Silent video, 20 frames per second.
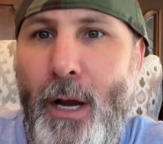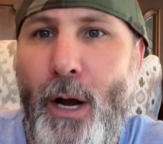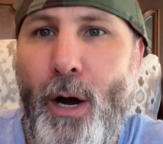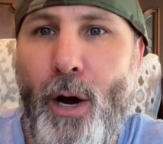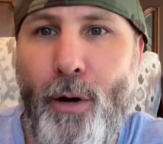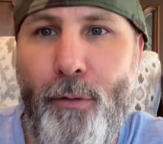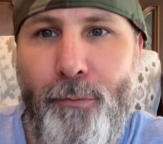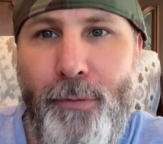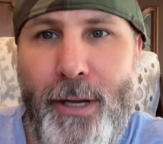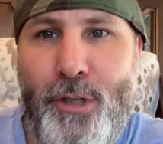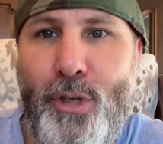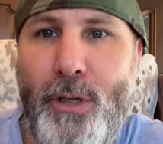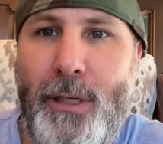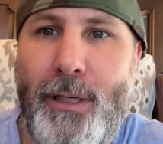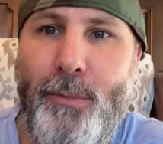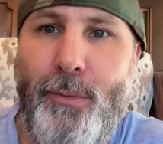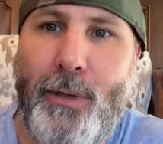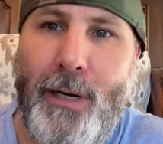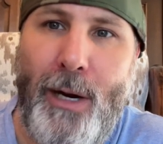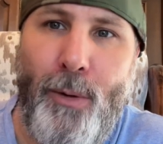
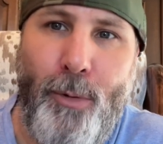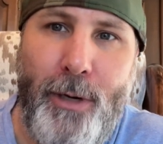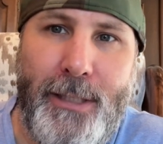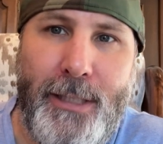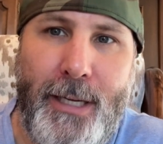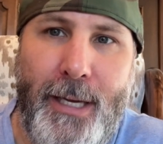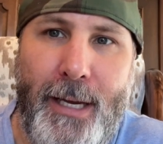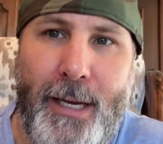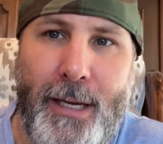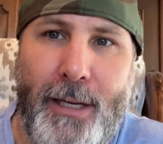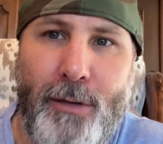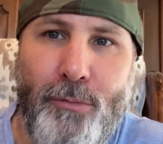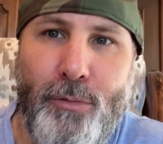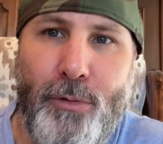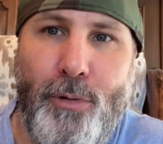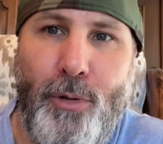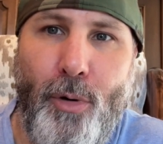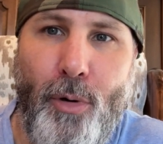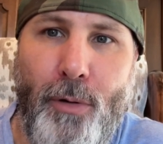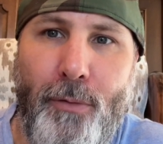Eventually, when I went to
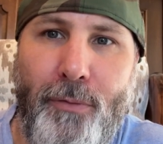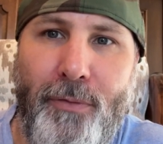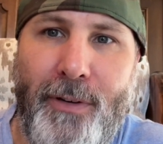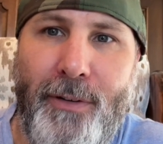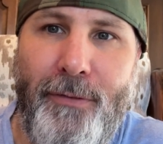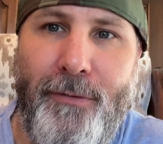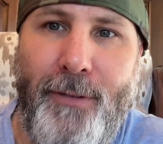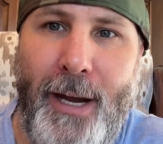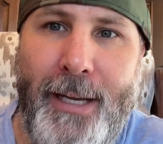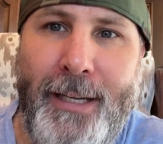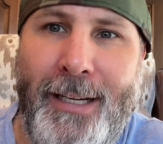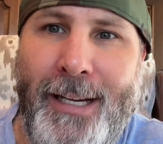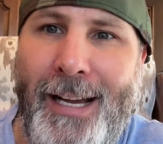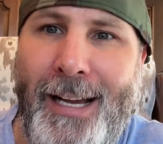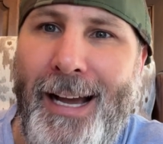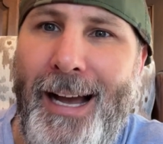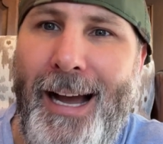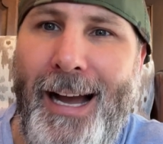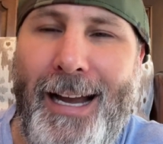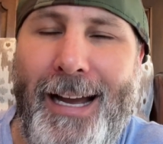kangaroo court for the fight,
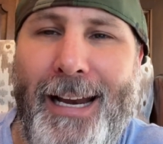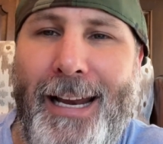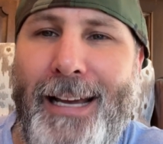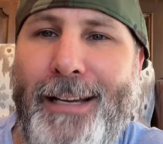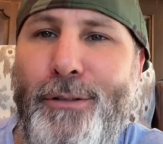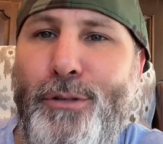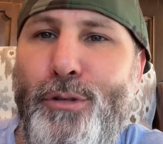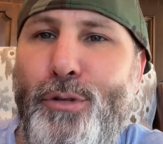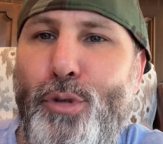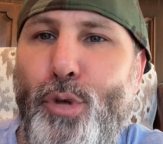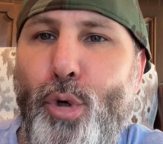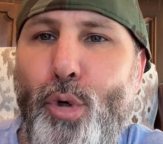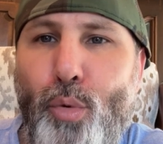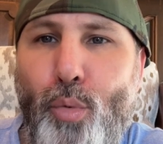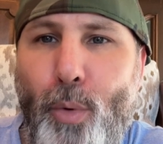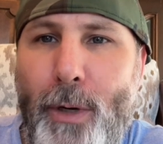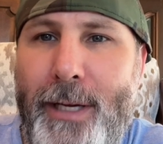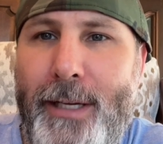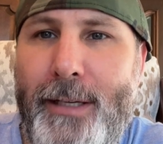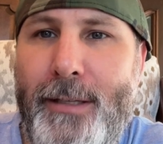I got like 2
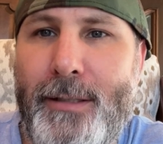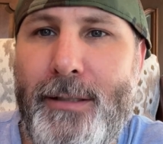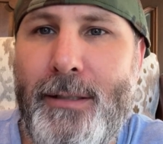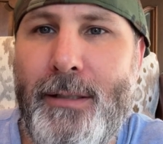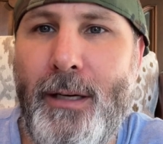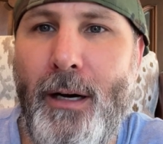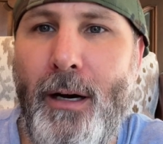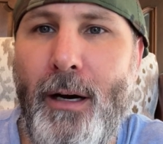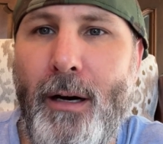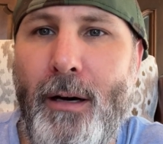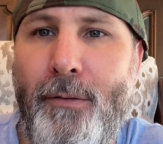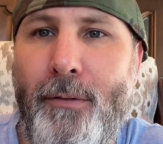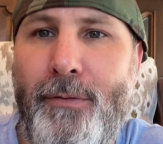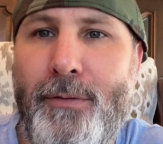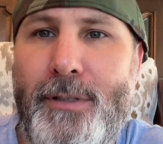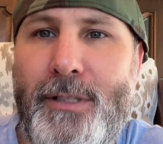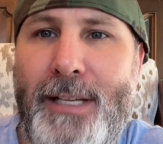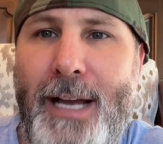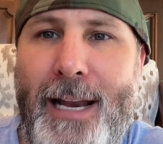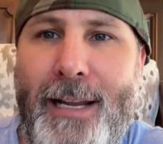weeks of
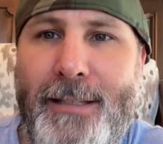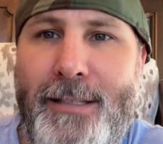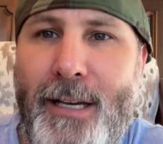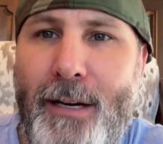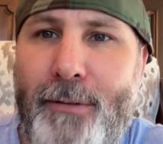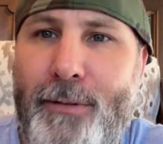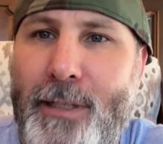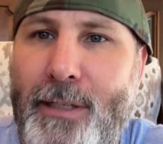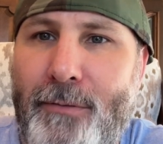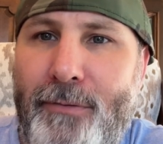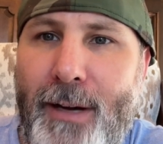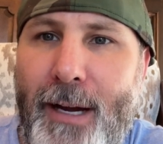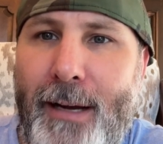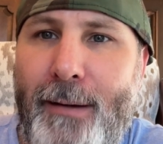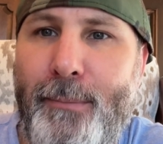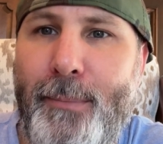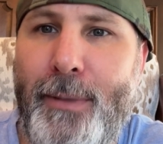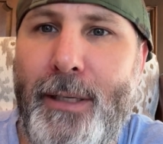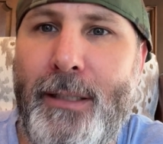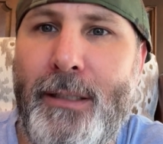solitary
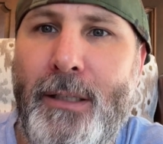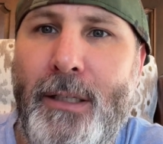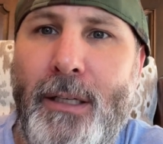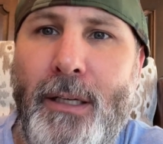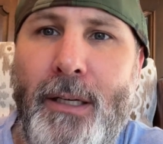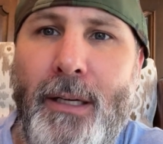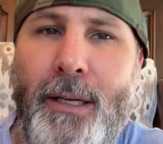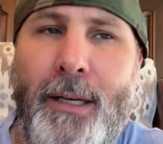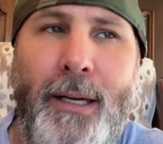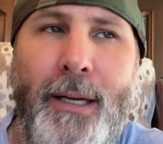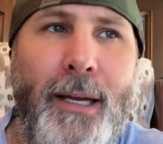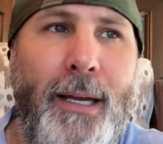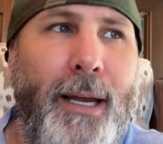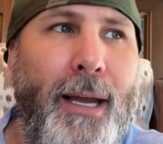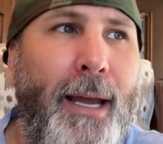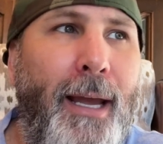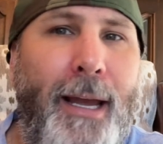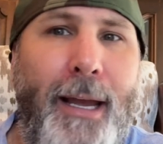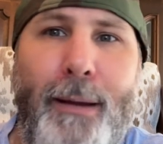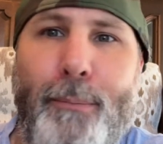confinement
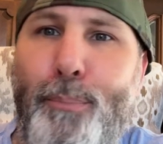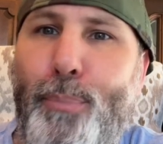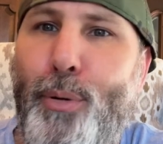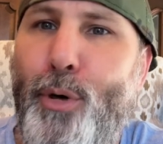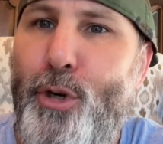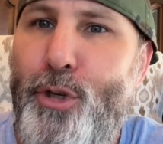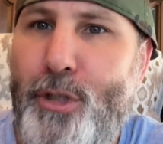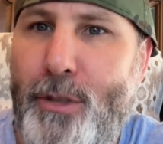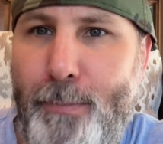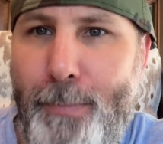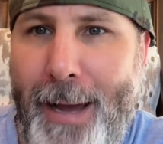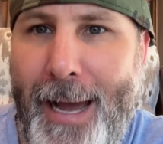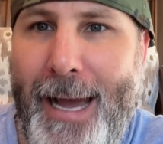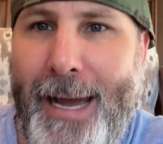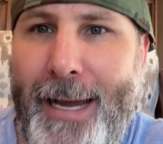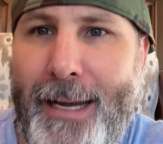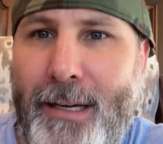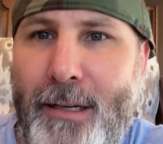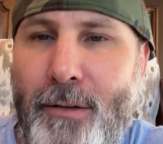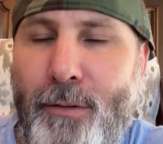and pushed
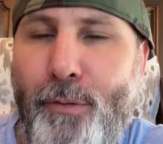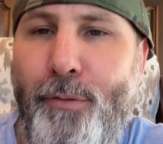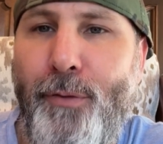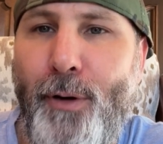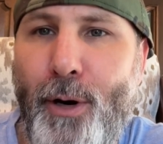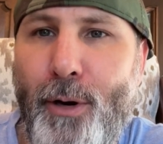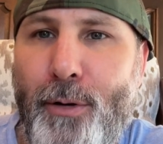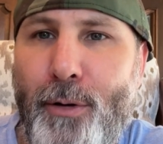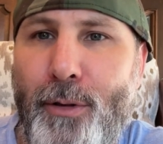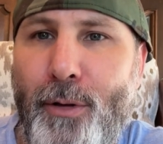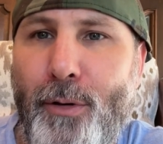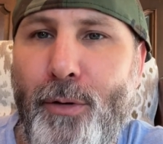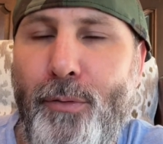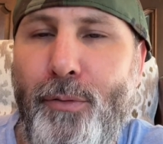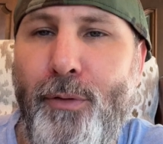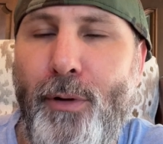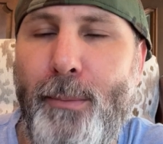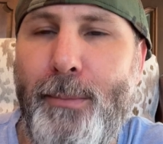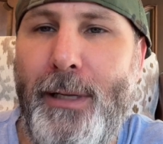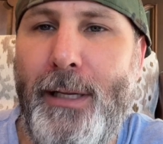back further
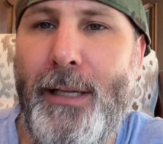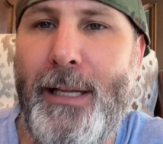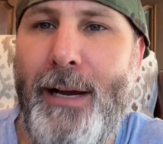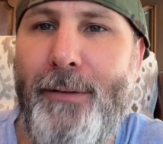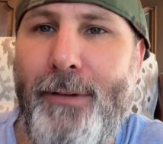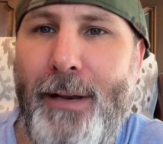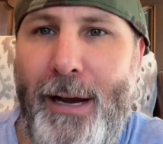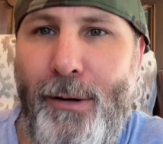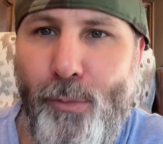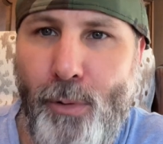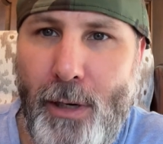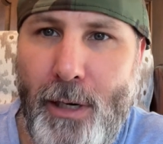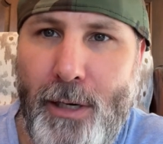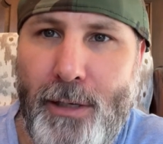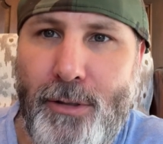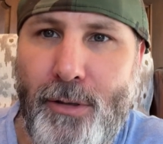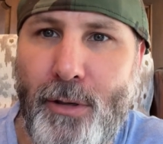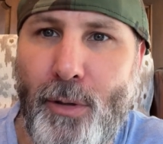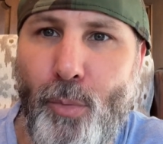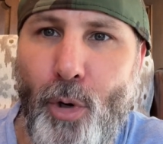from the level I
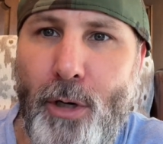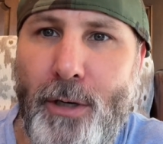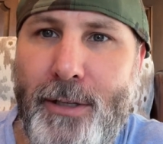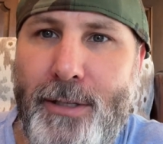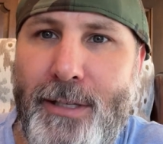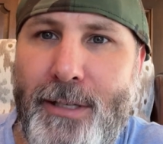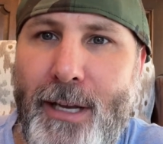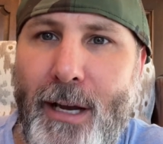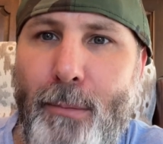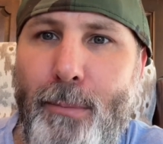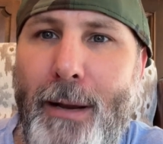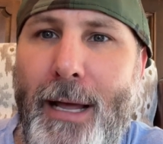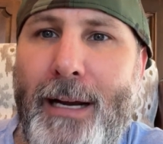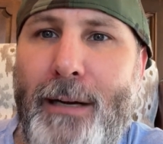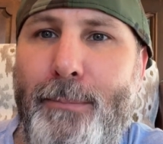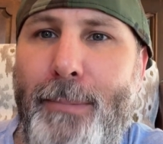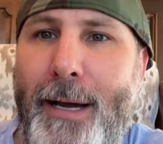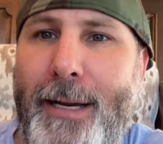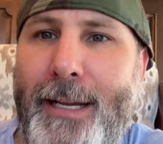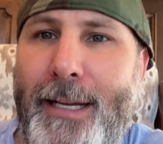was on the working cell block
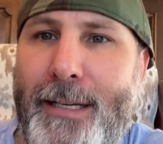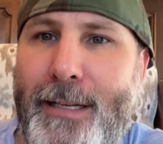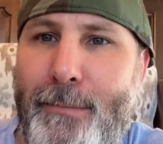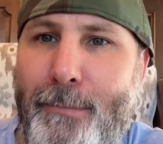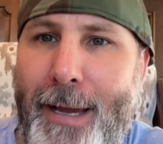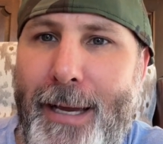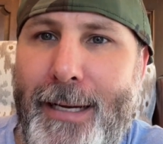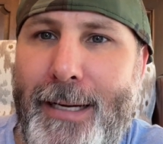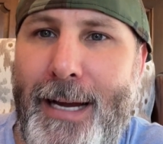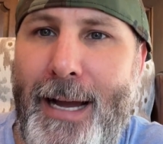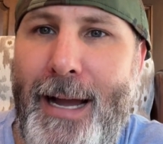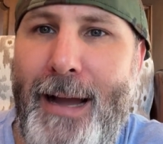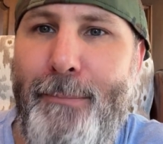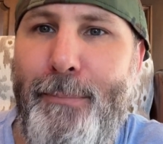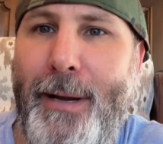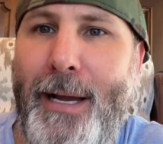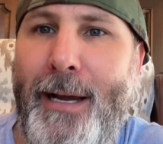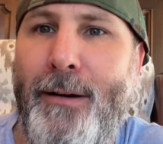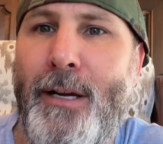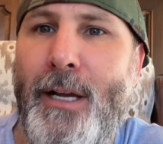about hitting the main
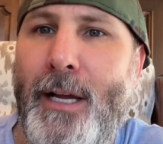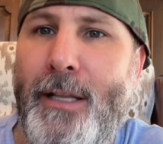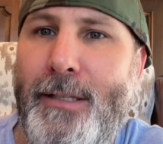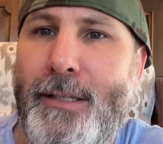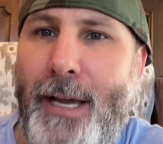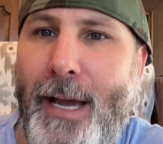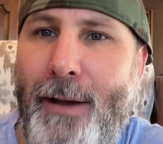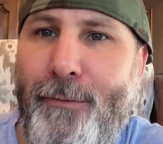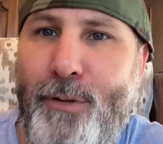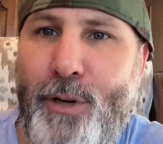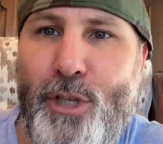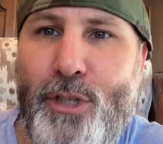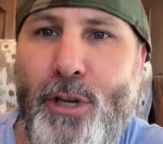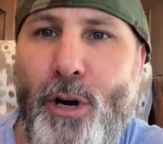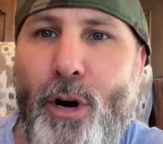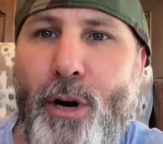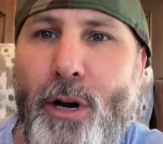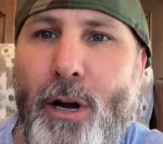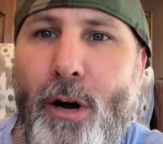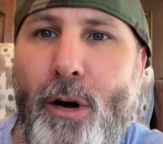compound to having to
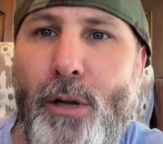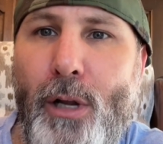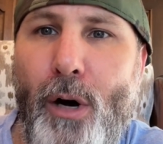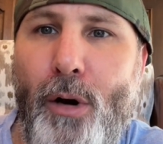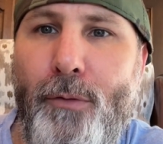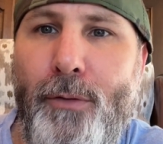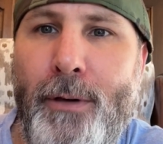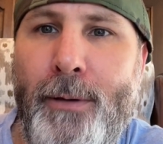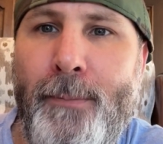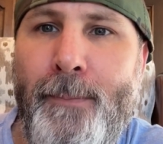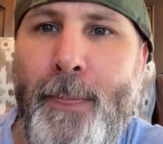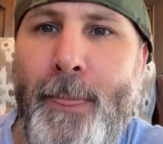start all over